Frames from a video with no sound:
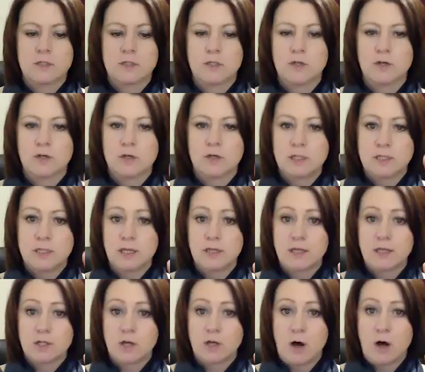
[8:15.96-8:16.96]
you're going to take the
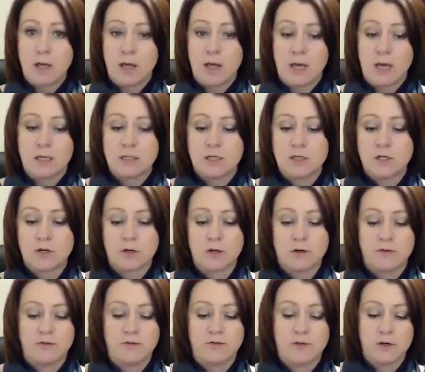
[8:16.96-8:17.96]
tall end and you're going
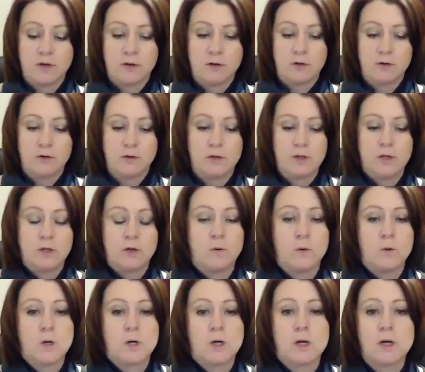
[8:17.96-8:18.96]
to fill
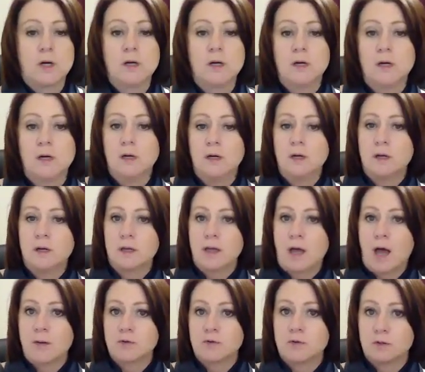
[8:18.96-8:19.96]
your
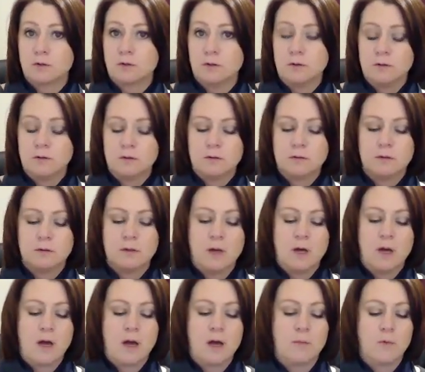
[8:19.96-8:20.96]
capsule
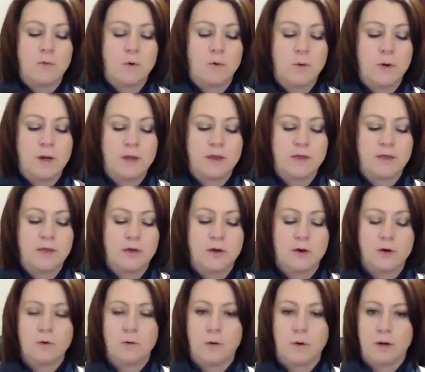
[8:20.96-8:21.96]
with
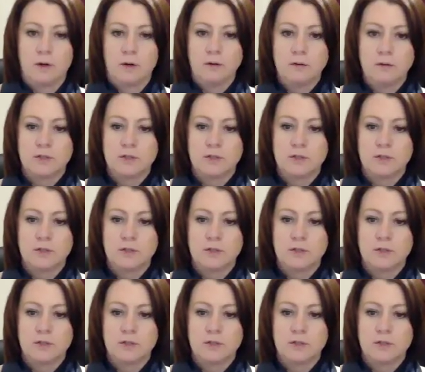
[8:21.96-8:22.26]
your oil.